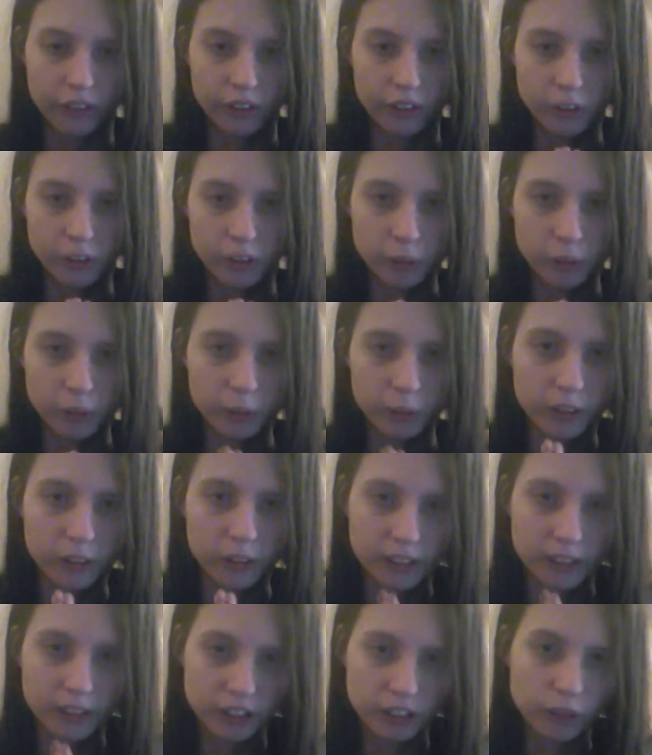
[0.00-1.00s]
You're
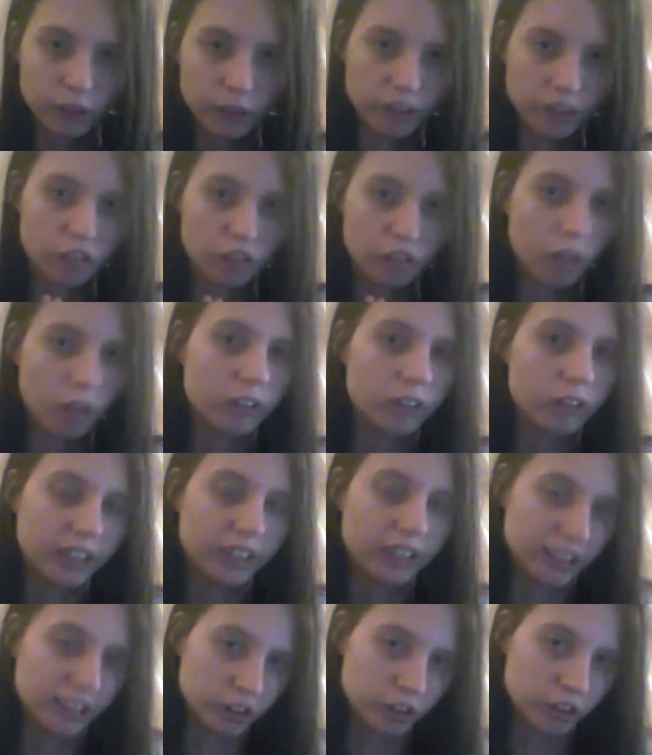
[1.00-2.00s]
literally drawing
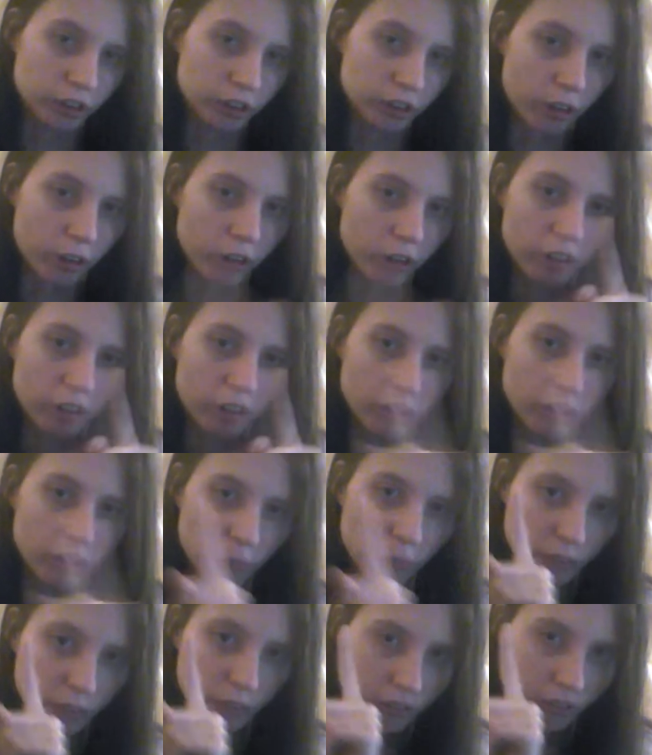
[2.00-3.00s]
a star
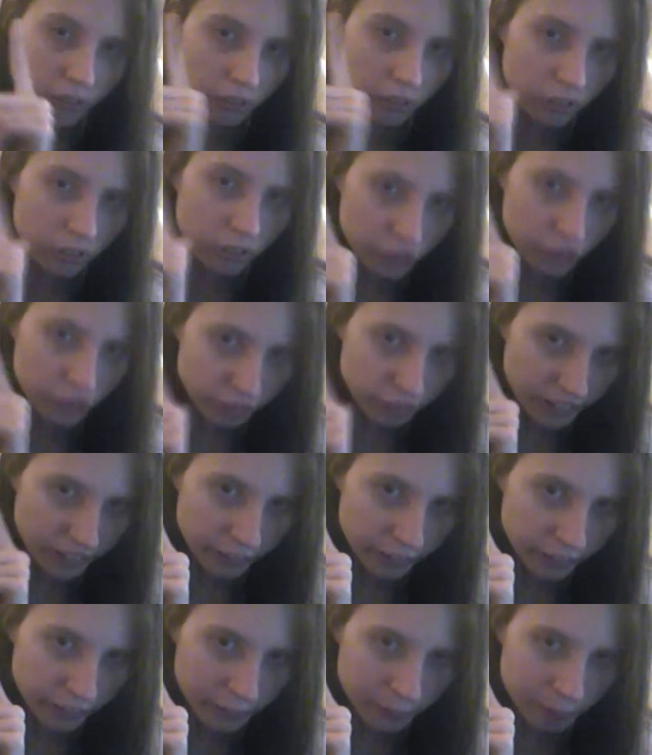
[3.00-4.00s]
with your
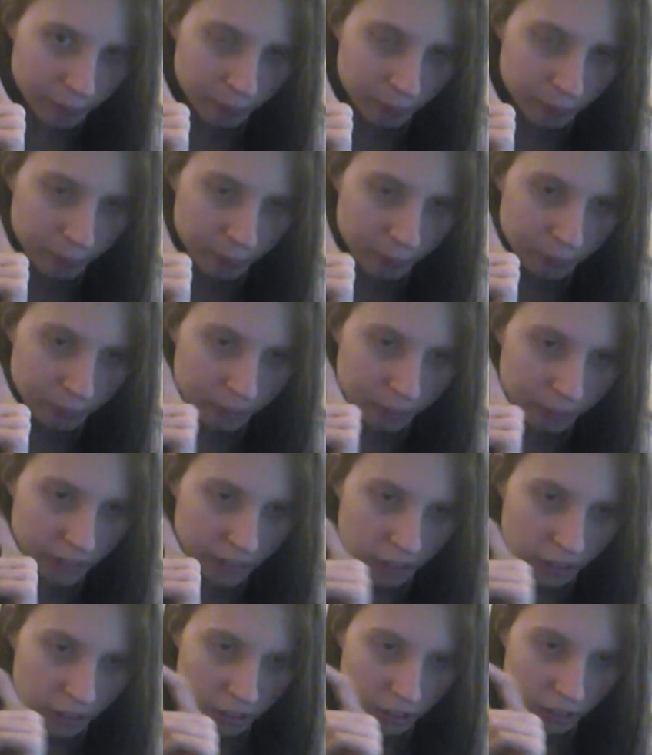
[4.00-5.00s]
finger.
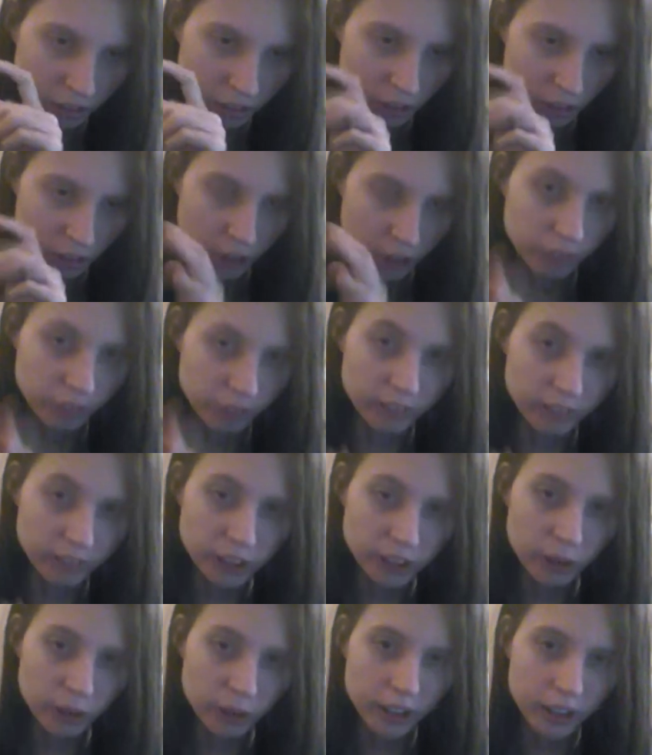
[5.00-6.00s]
You can
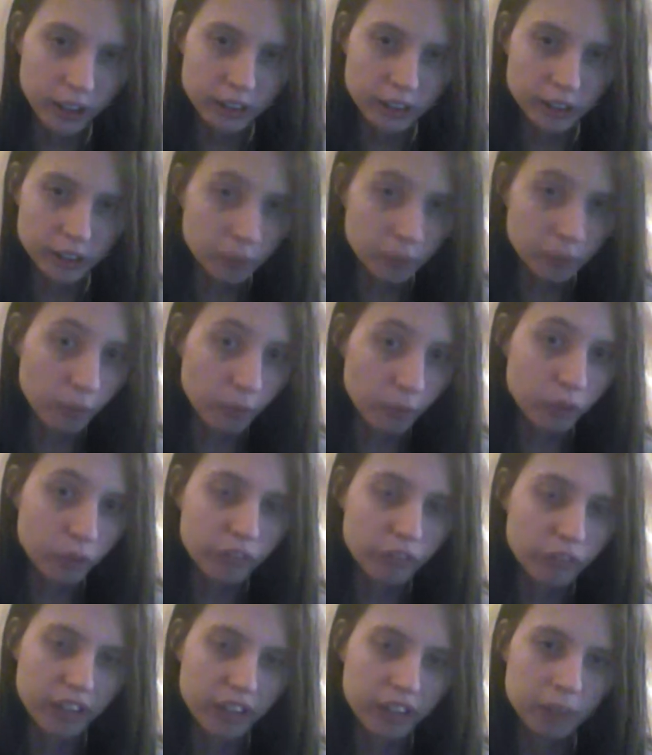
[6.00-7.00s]
visualize the blue
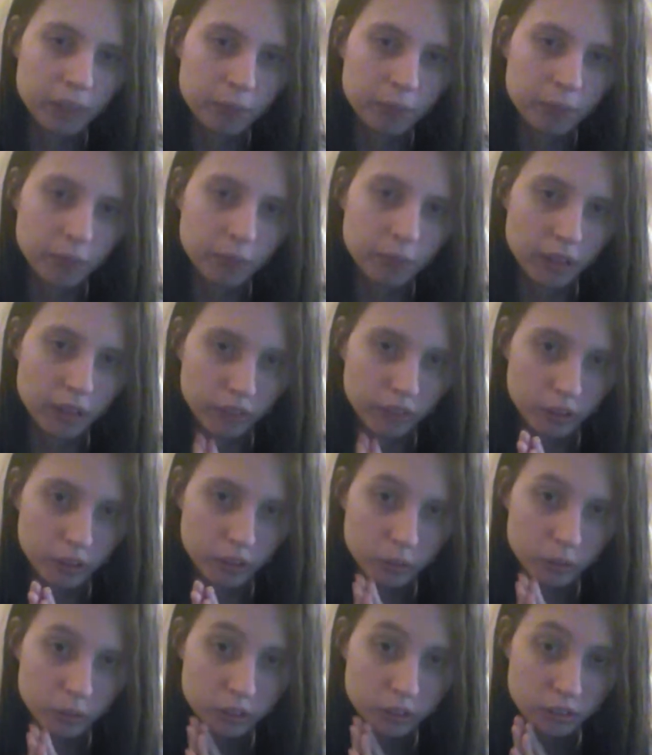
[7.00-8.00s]
flame if
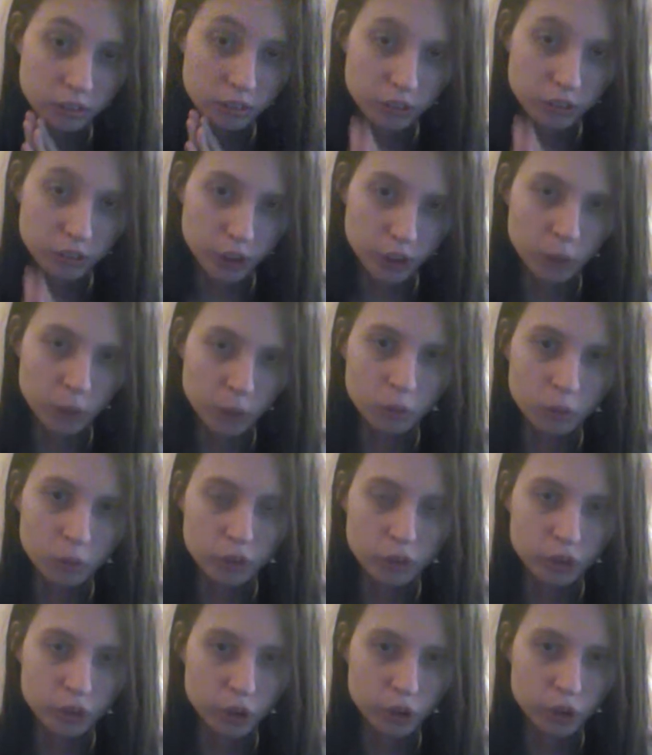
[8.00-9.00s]
you so
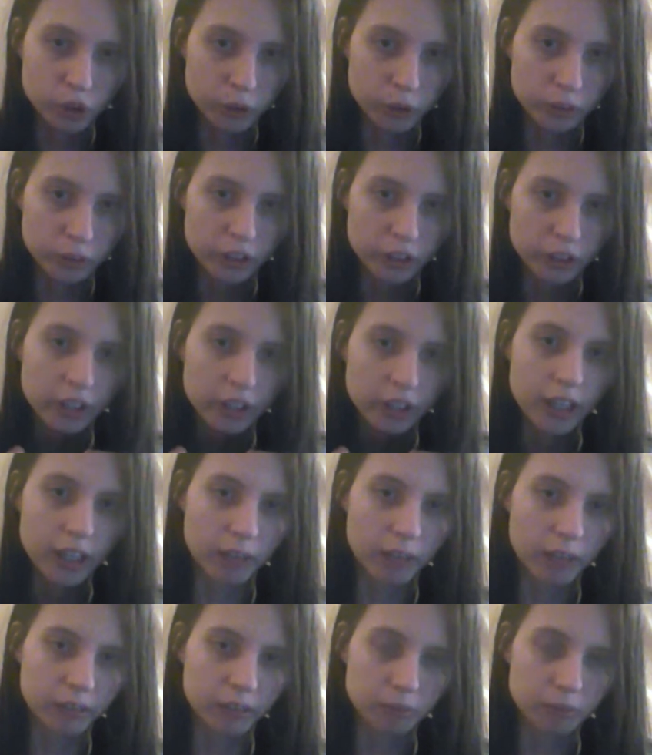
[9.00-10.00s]
choose.
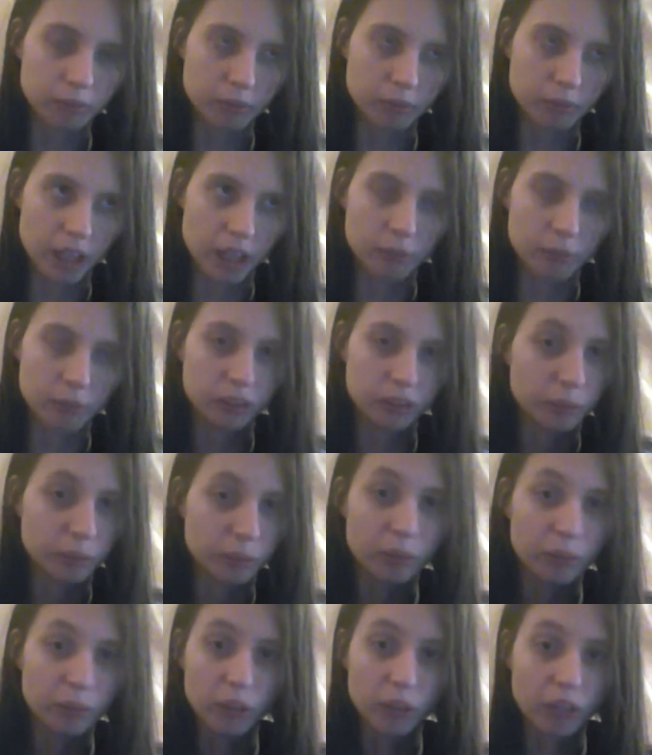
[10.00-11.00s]
How it happened to
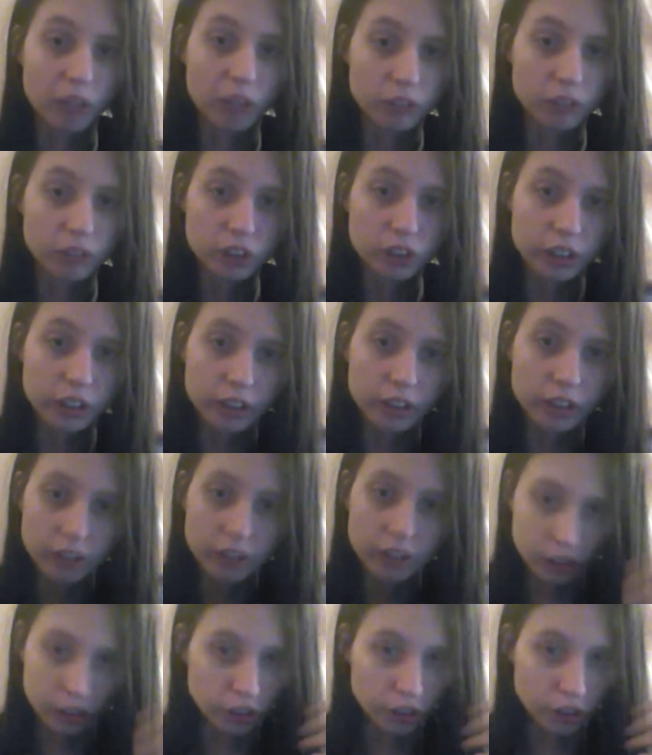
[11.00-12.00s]
me when I first did it
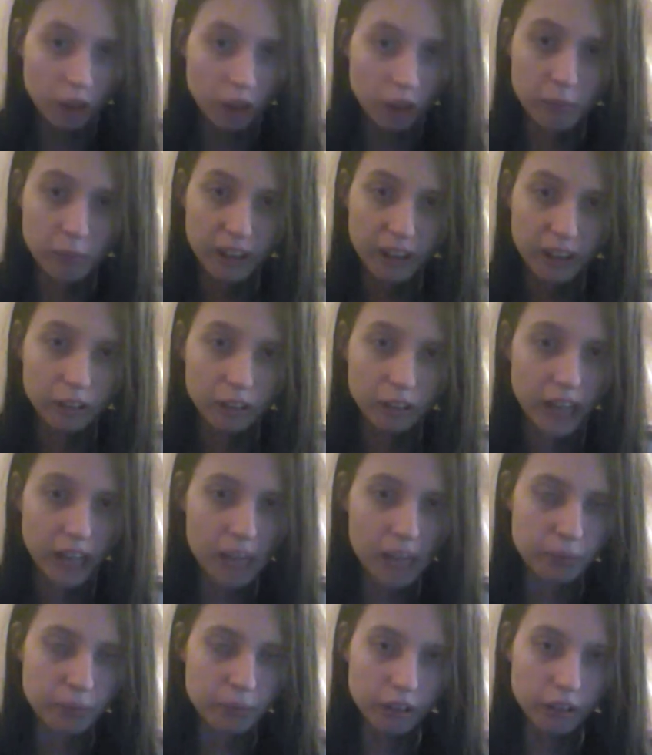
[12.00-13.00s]
is just automatically
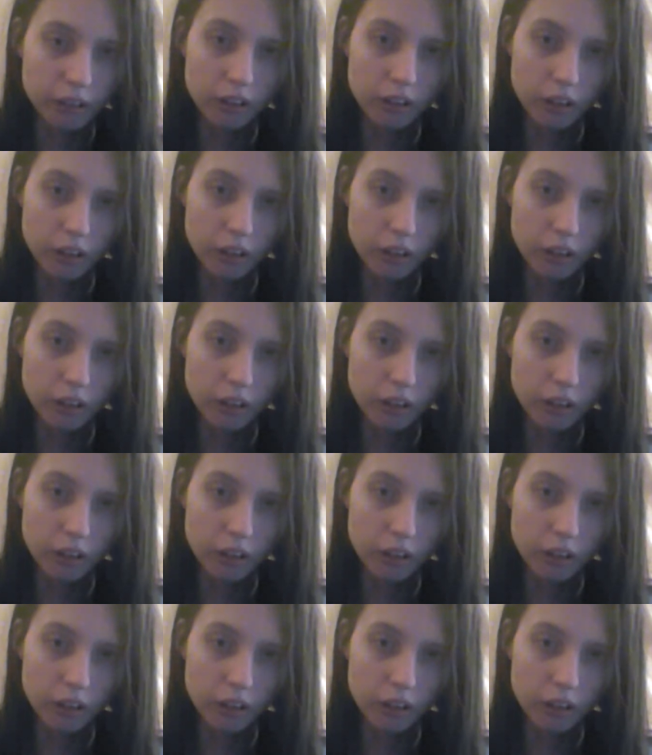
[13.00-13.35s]
happened.